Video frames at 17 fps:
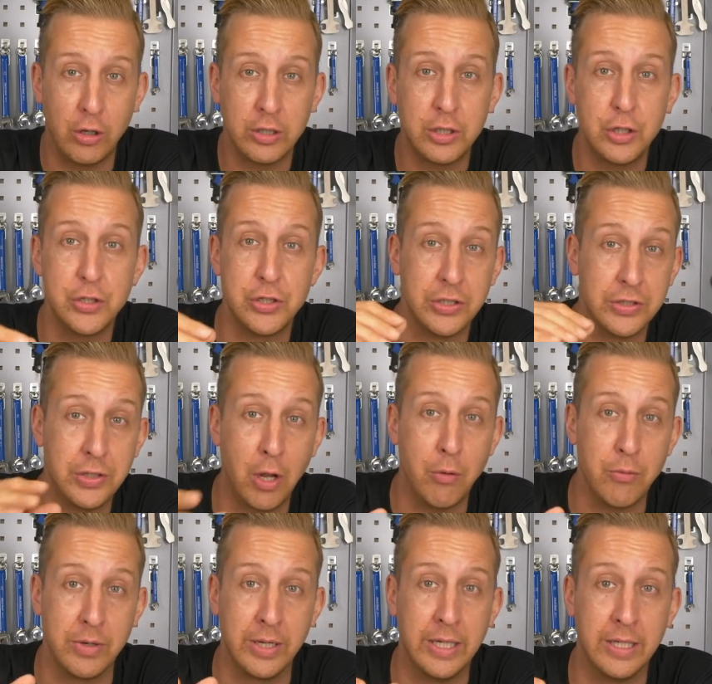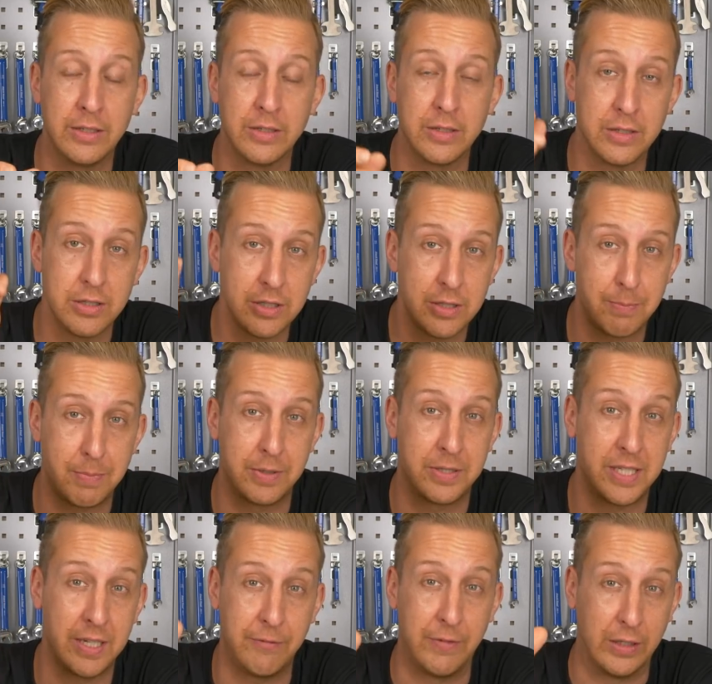on because you don't need
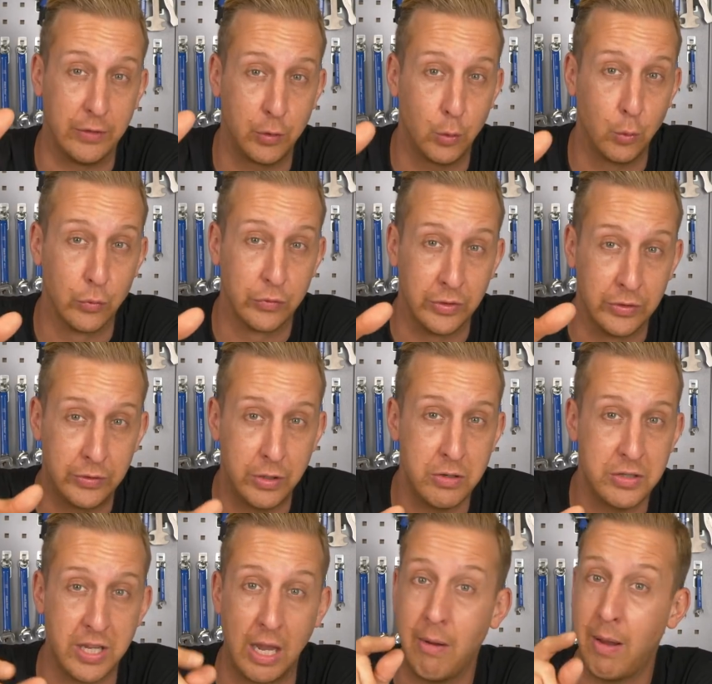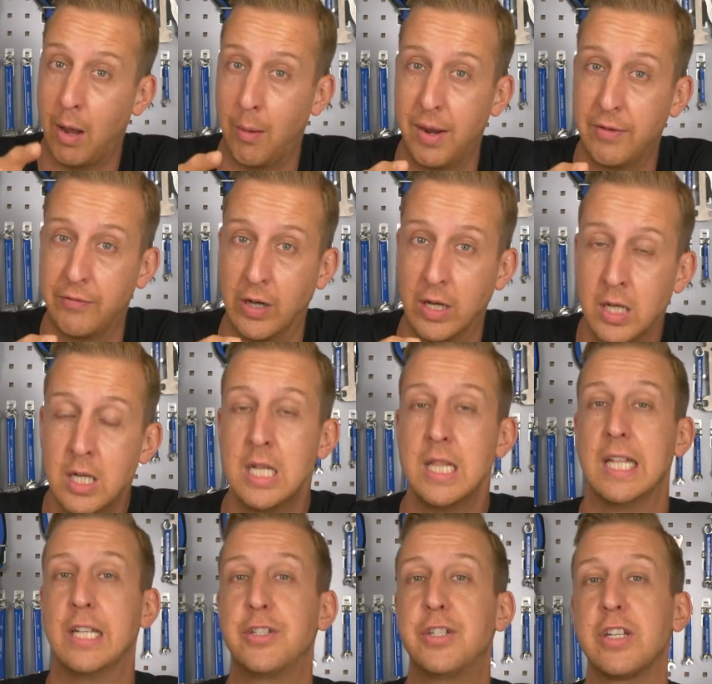specific tools to do so. However,
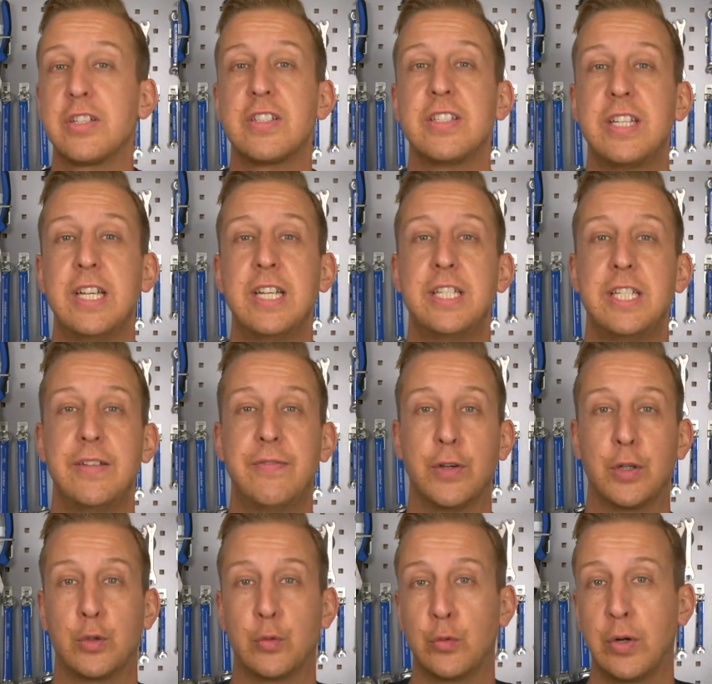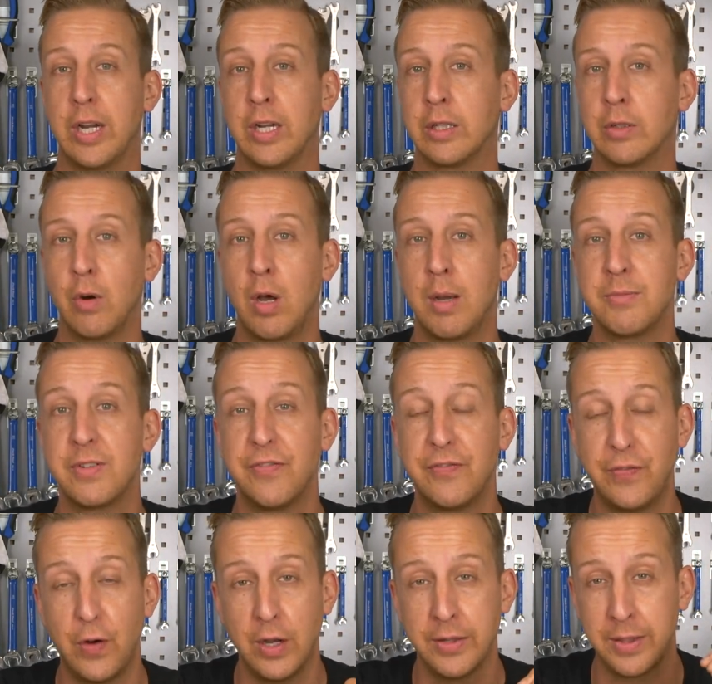they're just as easy for grit and grime to
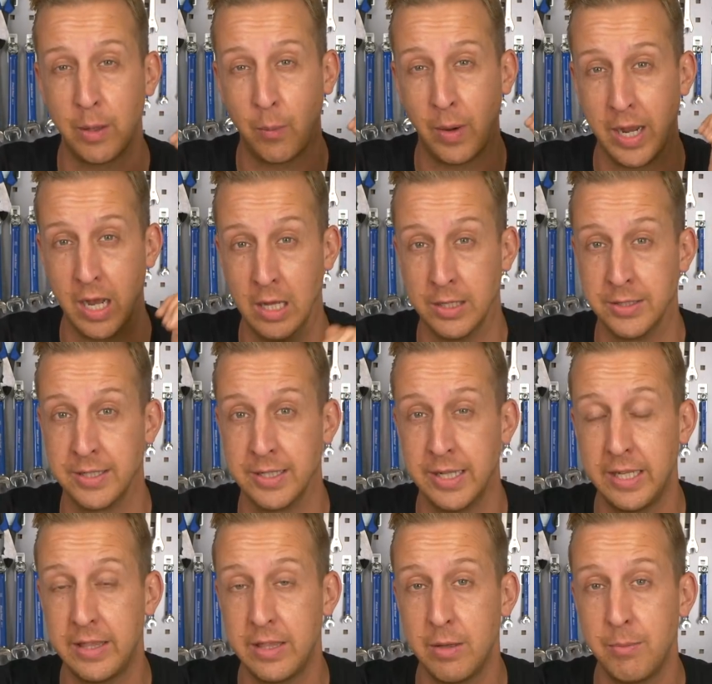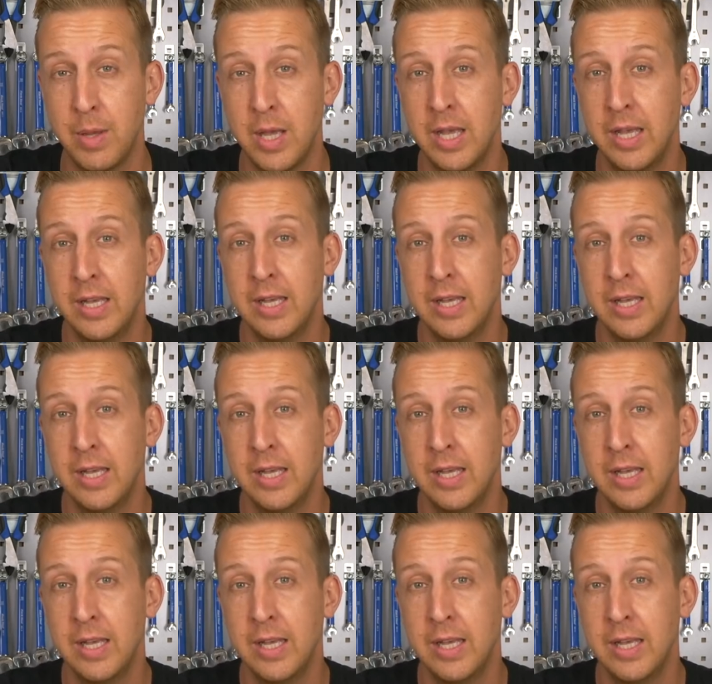find their way underneath them.